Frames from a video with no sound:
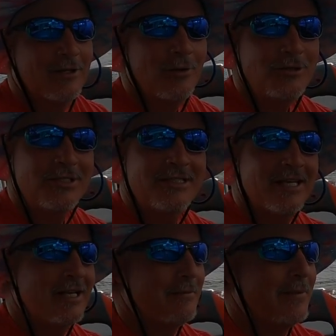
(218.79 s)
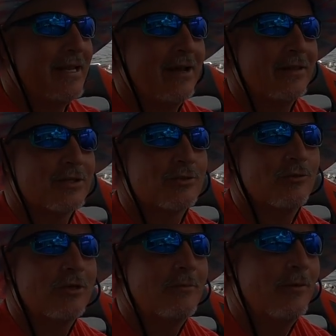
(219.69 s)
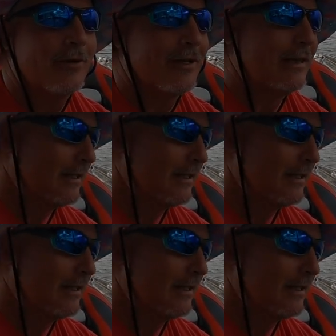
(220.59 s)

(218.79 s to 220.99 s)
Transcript: Don't you tend to be on the trolling motor a